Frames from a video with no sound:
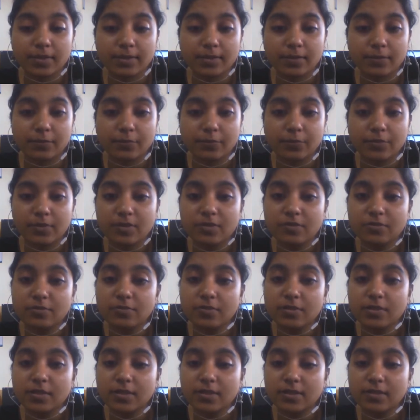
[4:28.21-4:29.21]
First one
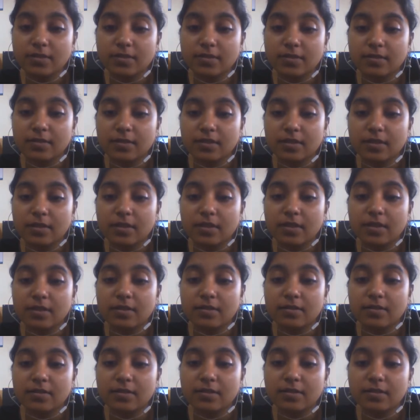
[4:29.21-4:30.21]
is the
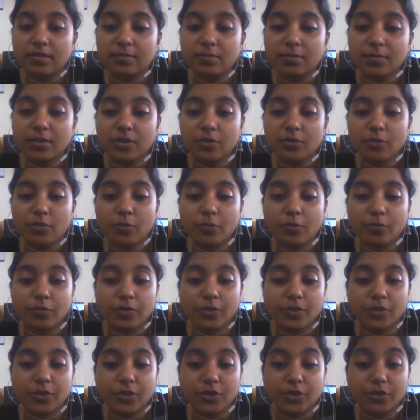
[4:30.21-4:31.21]
assessment of
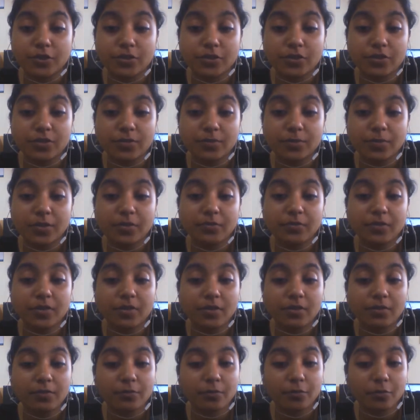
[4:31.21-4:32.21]
relationship between the
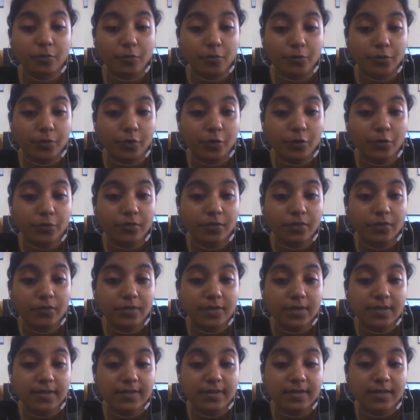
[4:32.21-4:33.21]
fovea of the
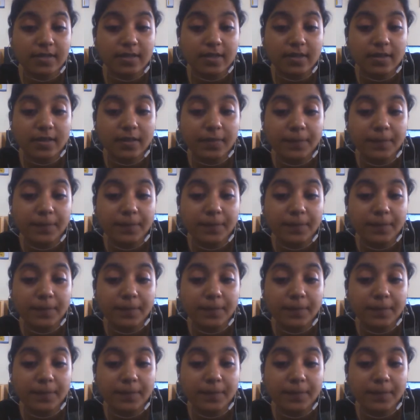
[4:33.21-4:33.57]
fixing eye